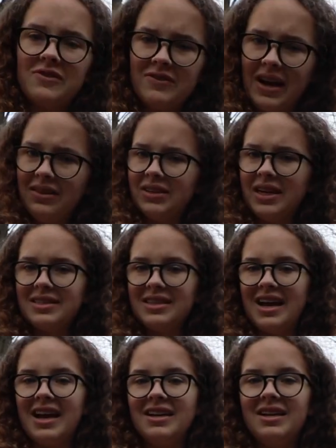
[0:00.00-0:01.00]
5 days
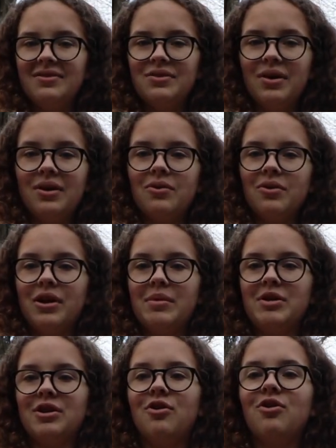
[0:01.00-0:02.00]
like I did if you want, or I
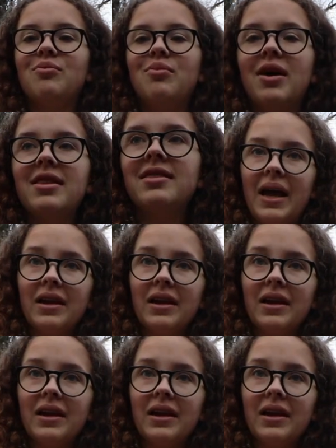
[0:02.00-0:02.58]
mean a whole month.